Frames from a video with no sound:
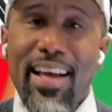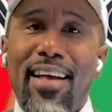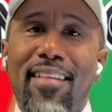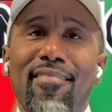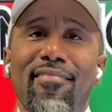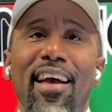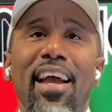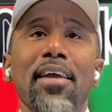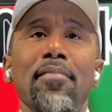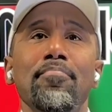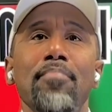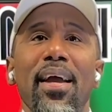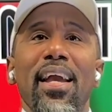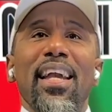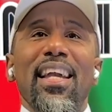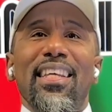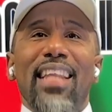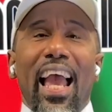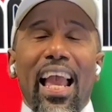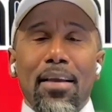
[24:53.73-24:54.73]
They
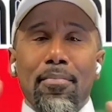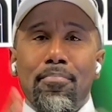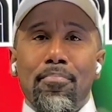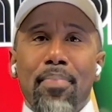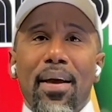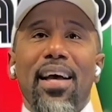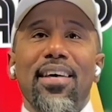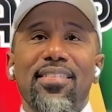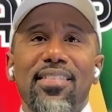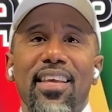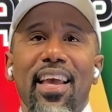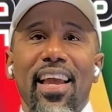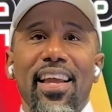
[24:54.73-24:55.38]
made a best